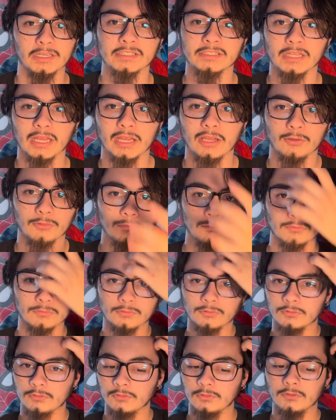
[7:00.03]
now,
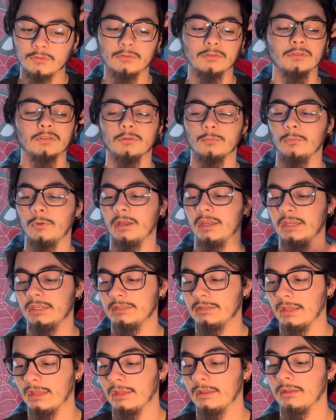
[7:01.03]
the way
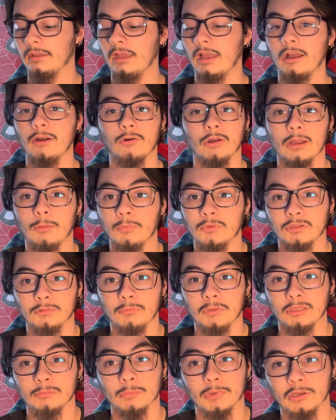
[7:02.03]
that how I'm gonna
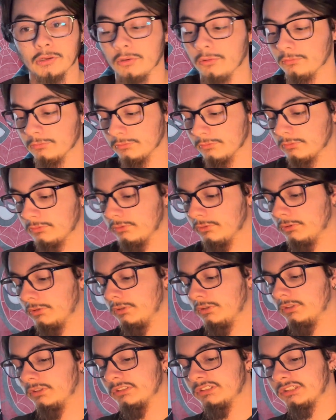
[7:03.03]
make my own.
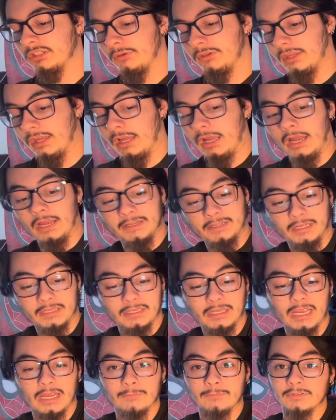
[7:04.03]
So yeah, I got
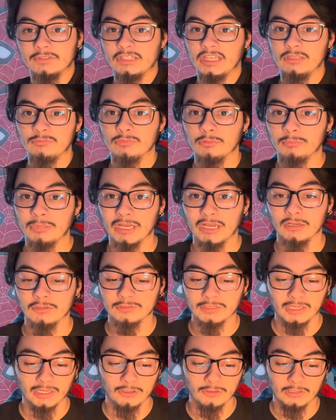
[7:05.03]
everything prepared
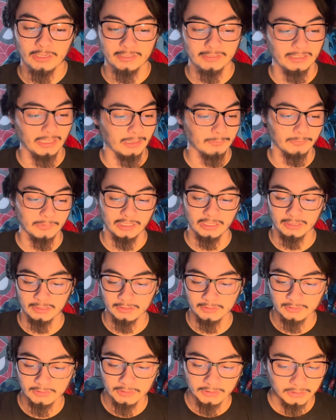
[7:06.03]
now. I got my
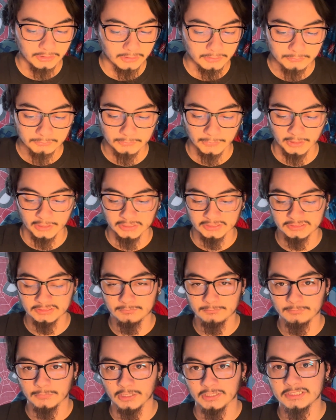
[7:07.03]

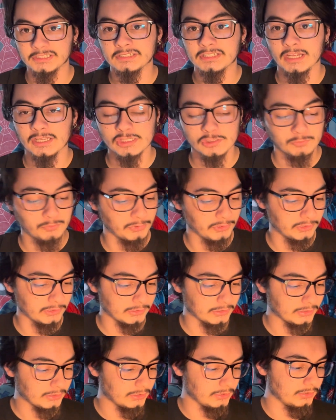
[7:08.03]

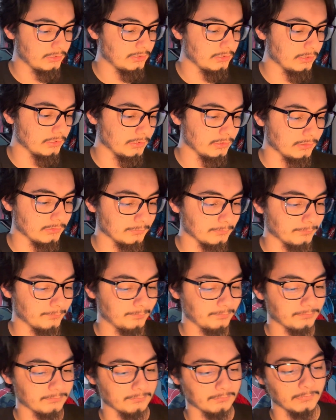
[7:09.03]
sketchbook,
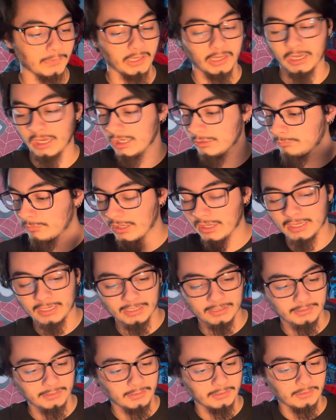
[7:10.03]
my
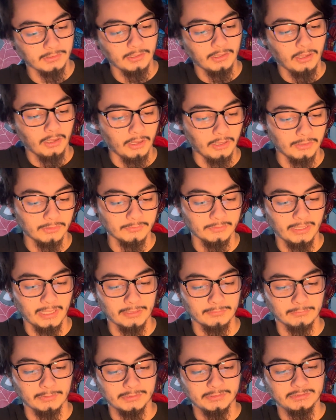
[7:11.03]
iPad, all
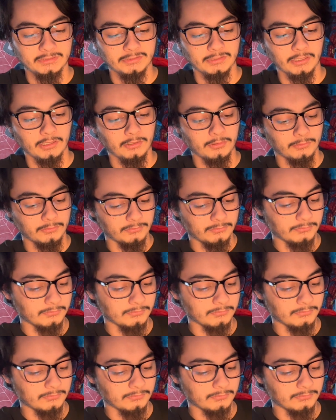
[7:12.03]
that ready to go.